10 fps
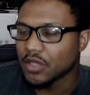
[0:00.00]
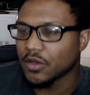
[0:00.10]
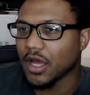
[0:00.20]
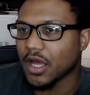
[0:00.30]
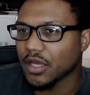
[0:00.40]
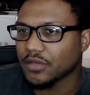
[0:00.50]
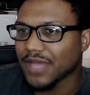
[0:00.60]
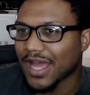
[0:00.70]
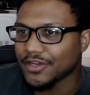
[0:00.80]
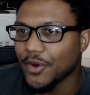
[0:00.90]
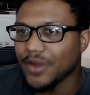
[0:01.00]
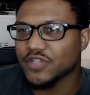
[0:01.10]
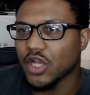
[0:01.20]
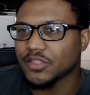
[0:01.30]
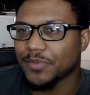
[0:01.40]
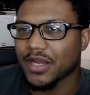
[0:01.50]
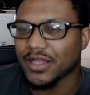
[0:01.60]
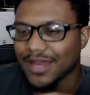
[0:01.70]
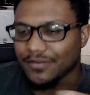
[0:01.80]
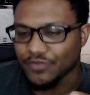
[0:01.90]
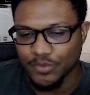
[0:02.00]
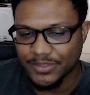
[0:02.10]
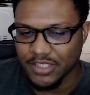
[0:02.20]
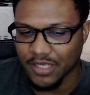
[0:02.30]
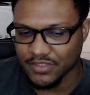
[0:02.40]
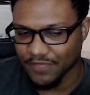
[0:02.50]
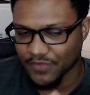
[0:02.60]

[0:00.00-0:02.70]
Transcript: I know I've talked about a lot of Ubisoft stuff.